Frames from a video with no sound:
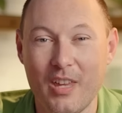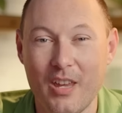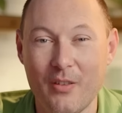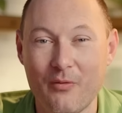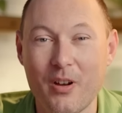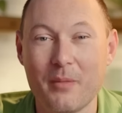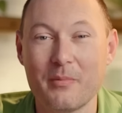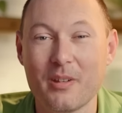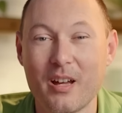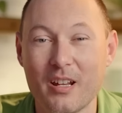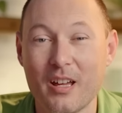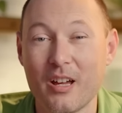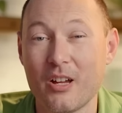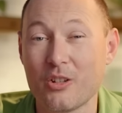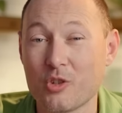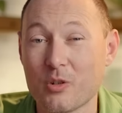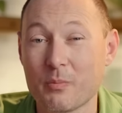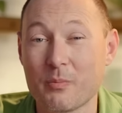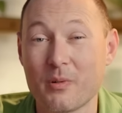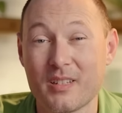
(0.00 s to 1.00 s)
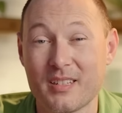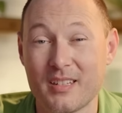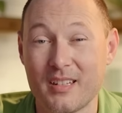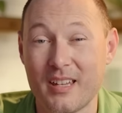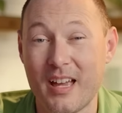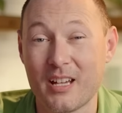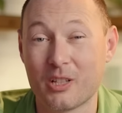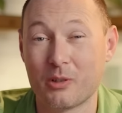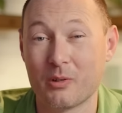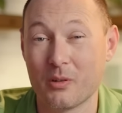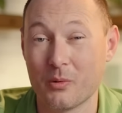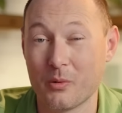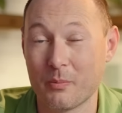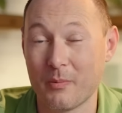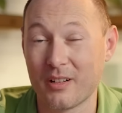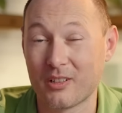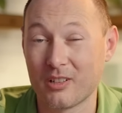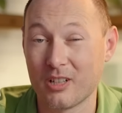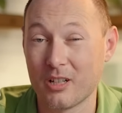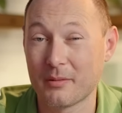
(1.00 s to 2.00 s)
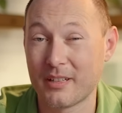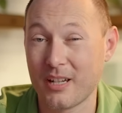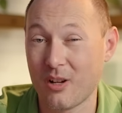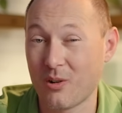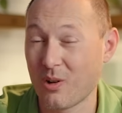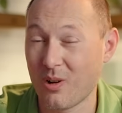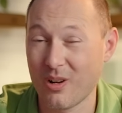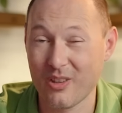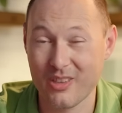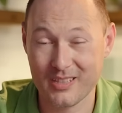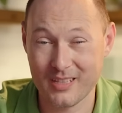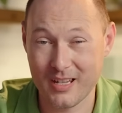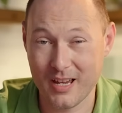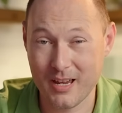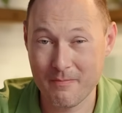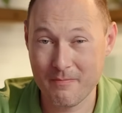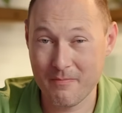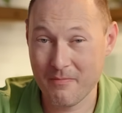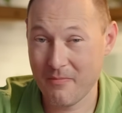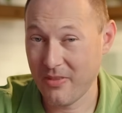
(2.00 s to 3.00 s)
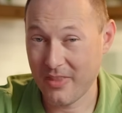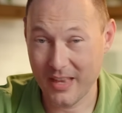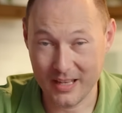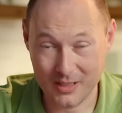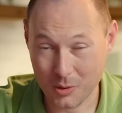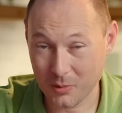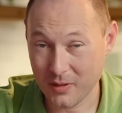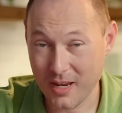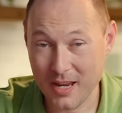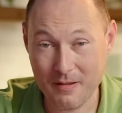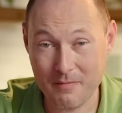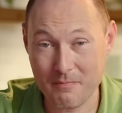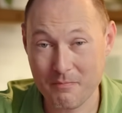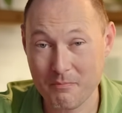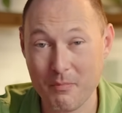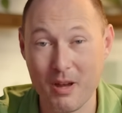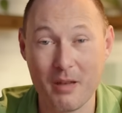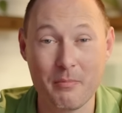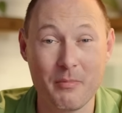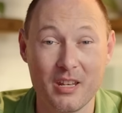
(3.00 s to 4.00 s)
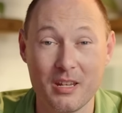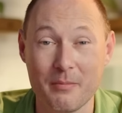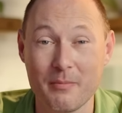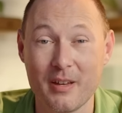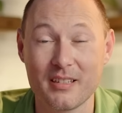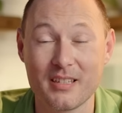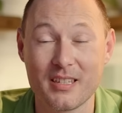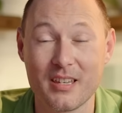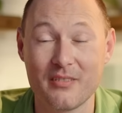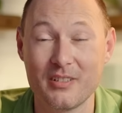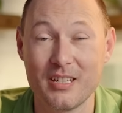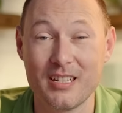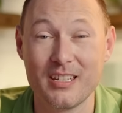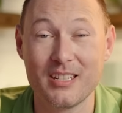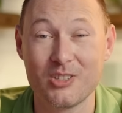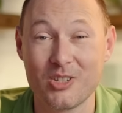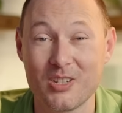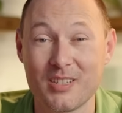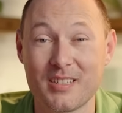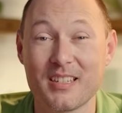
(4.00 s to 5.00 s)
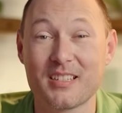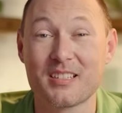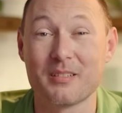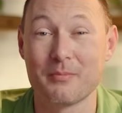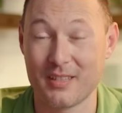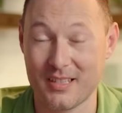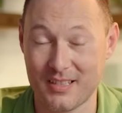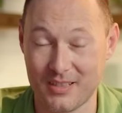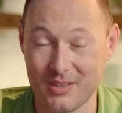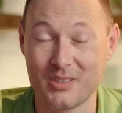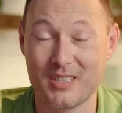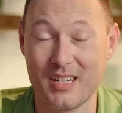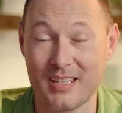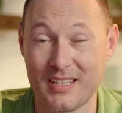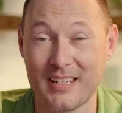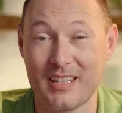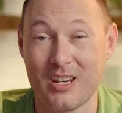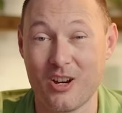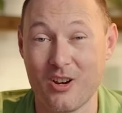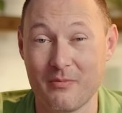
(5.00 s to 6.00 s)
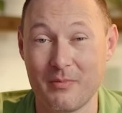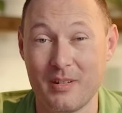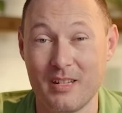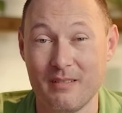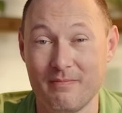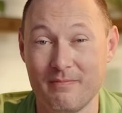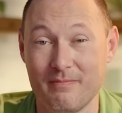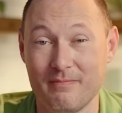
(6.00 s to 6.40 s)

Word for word: If I'm not 100% accurate with my carb count all the time, that's okay. My MiniMed 780G system is still taking care of me.